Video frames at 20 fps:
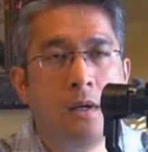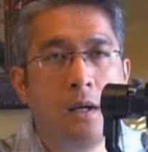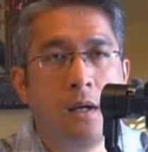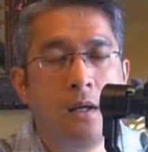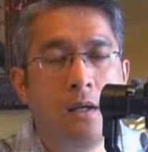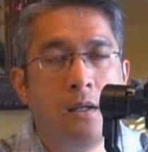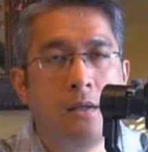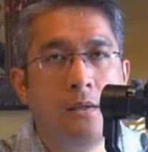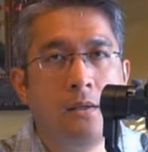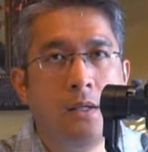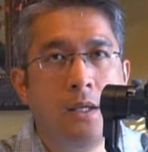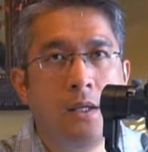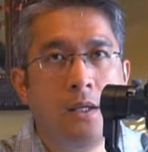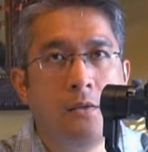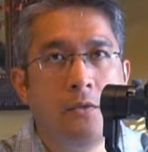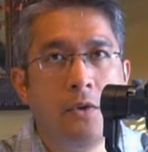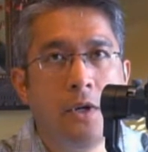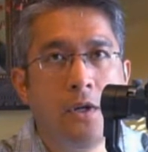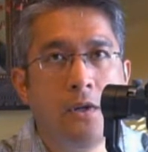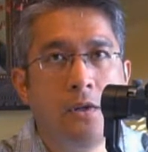I think,
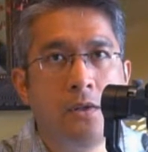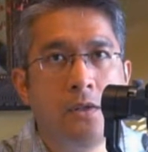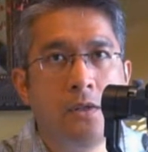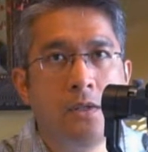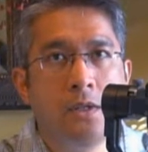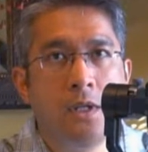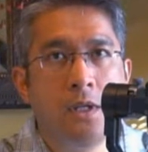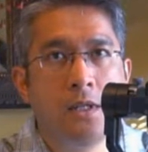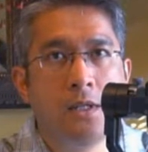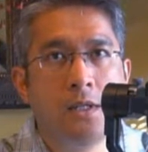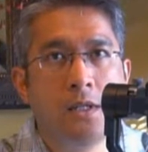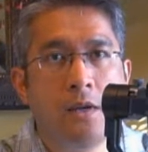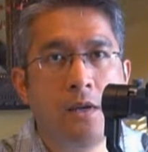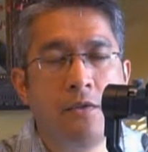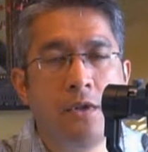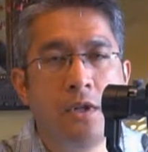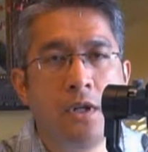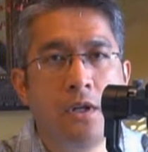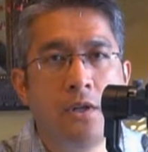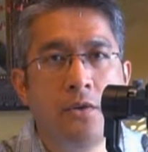around
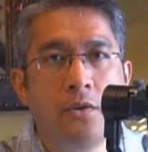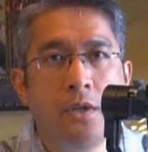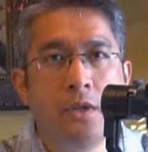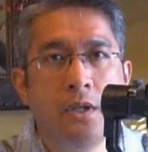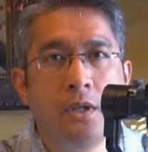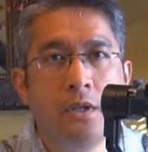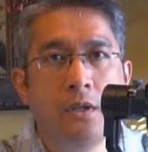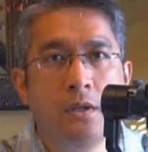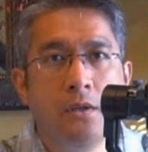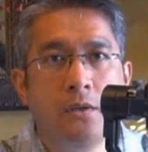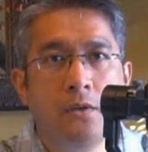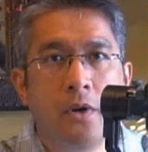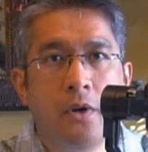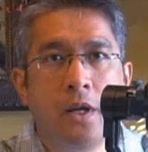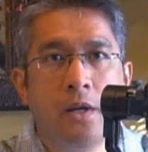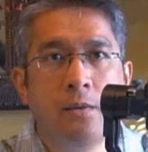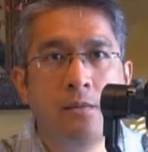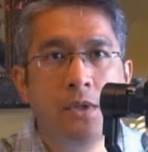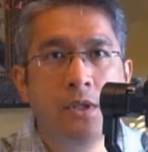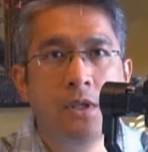600-700
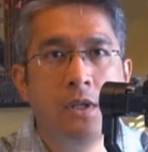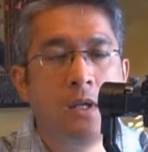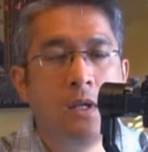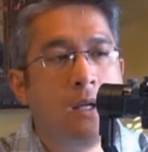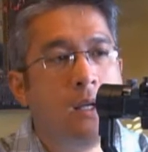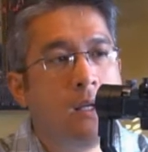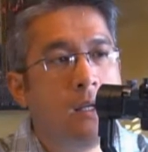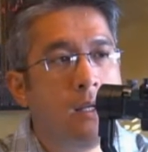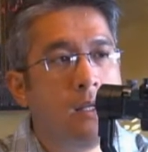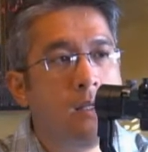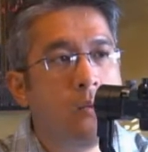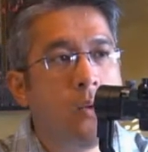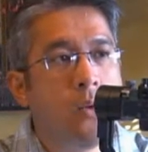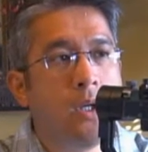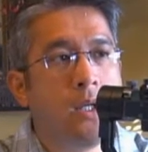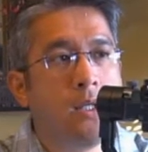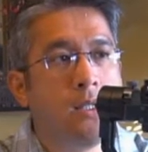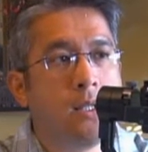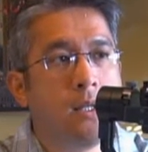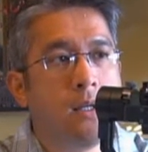grams. This
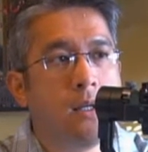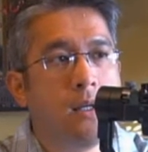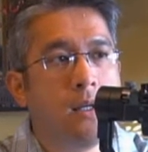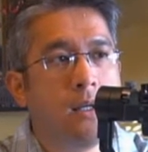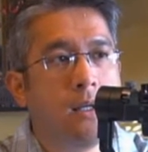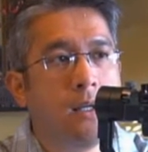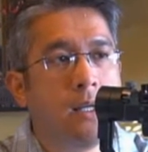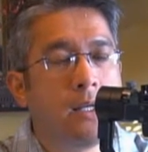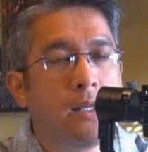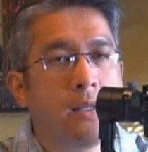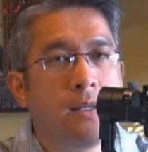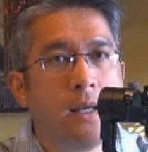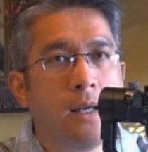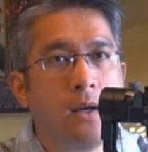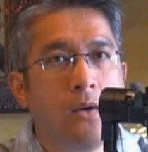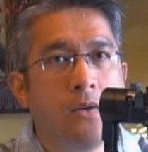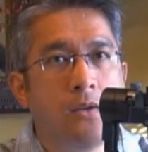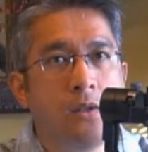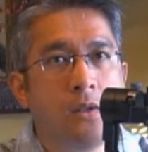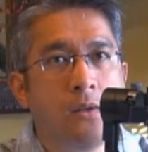one is like
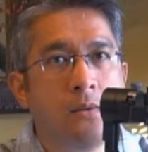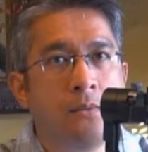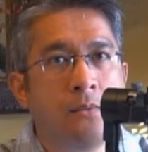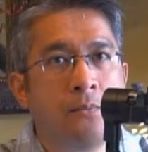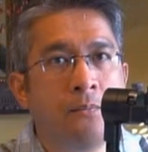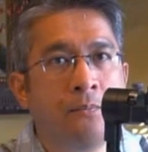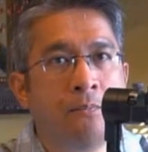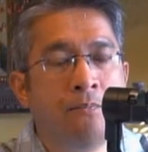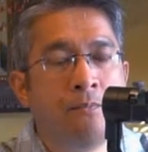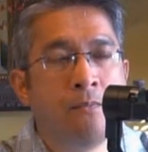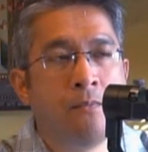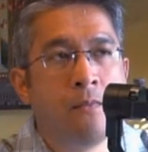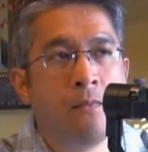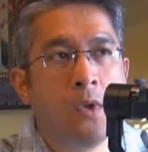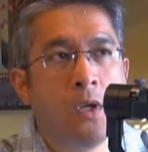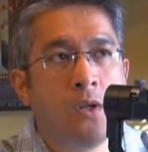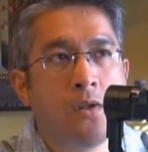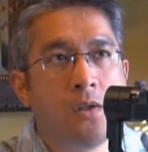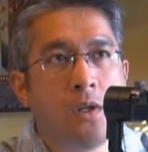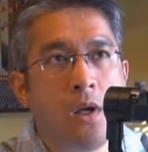1,000.
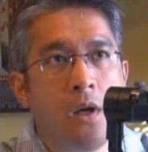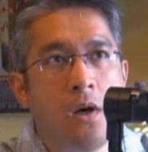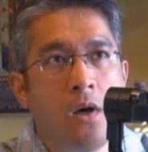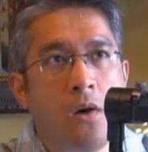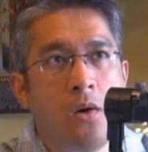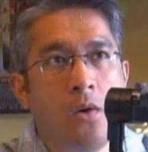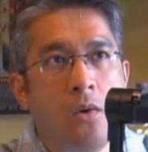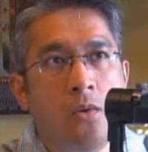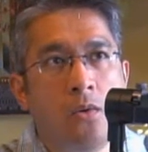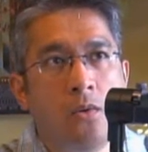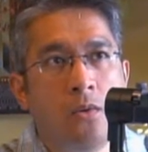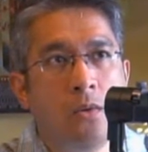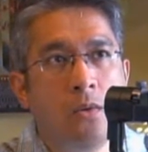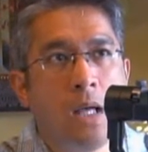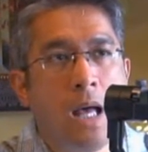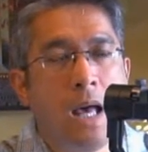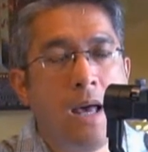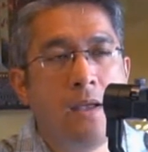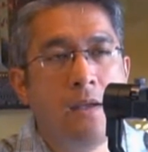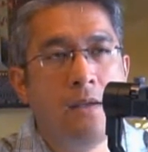So
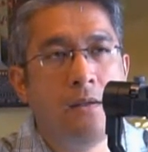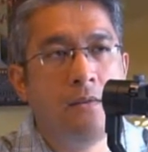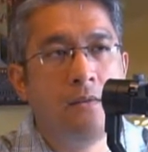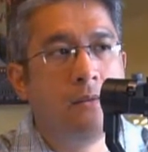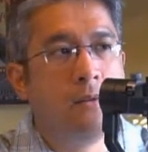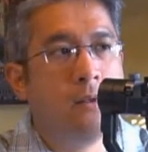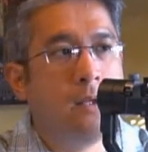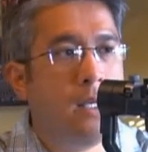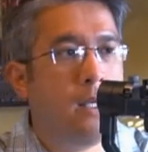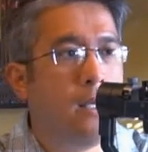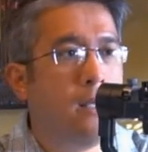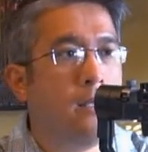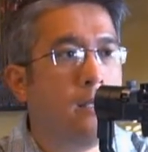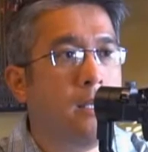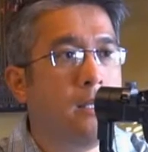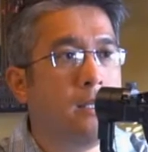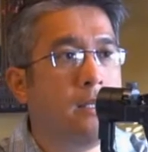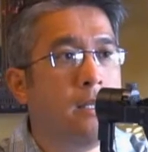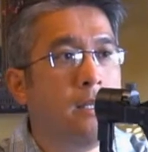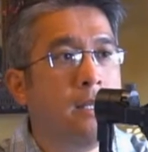
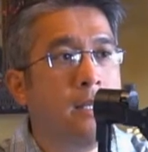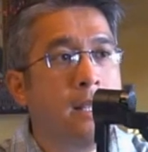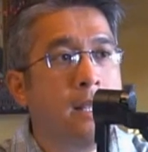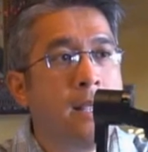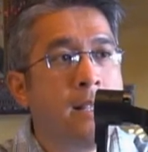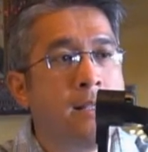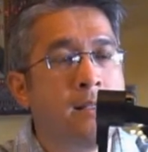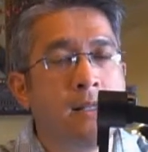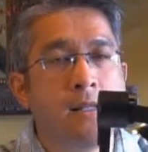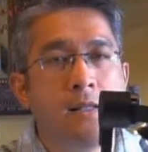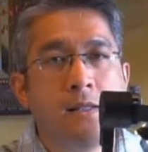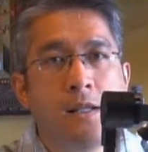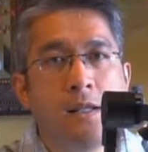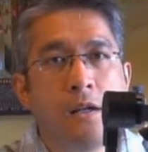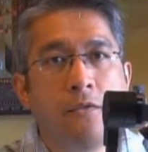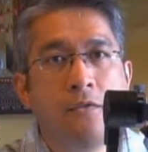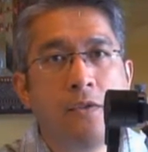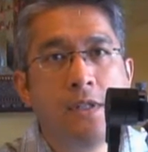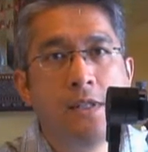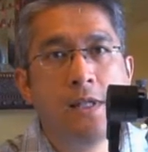the lens
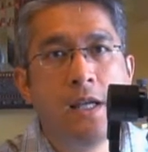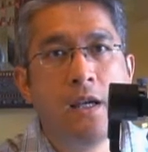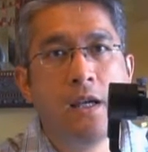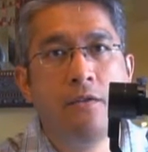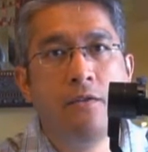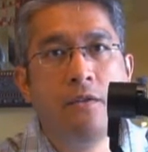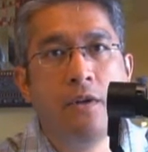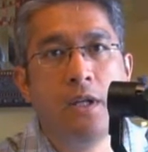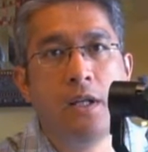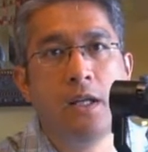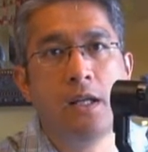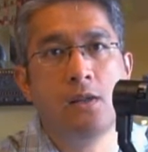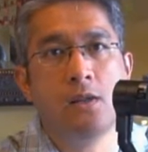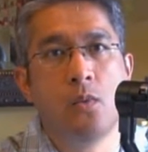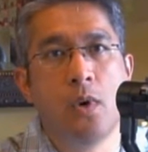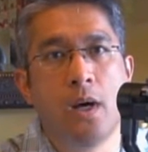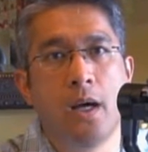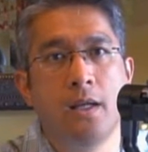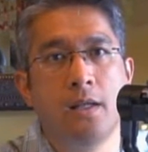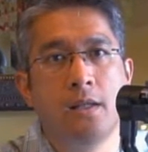itself is heavy.
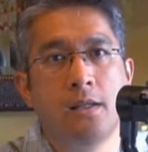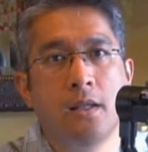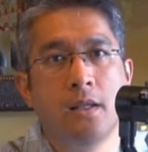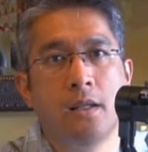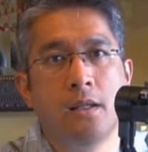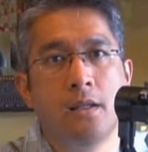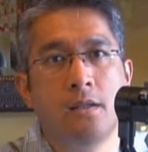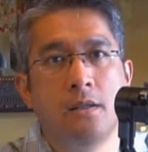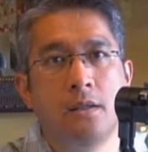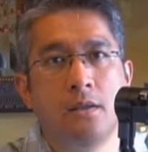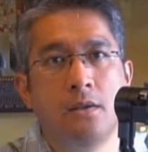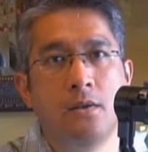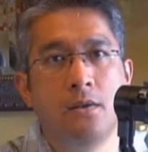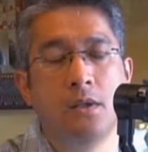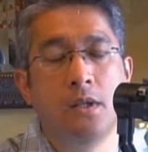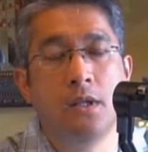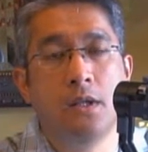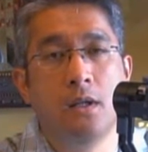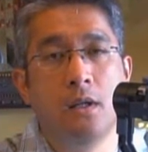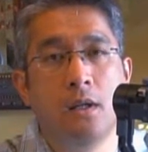That's why I decided to do
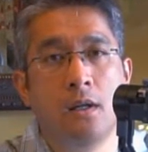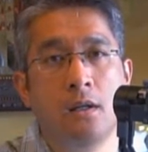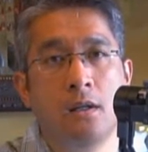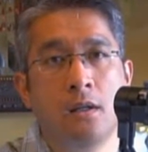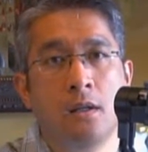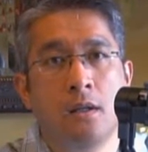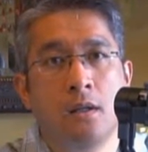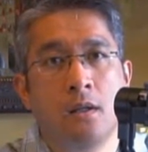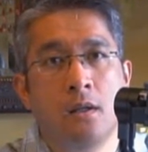the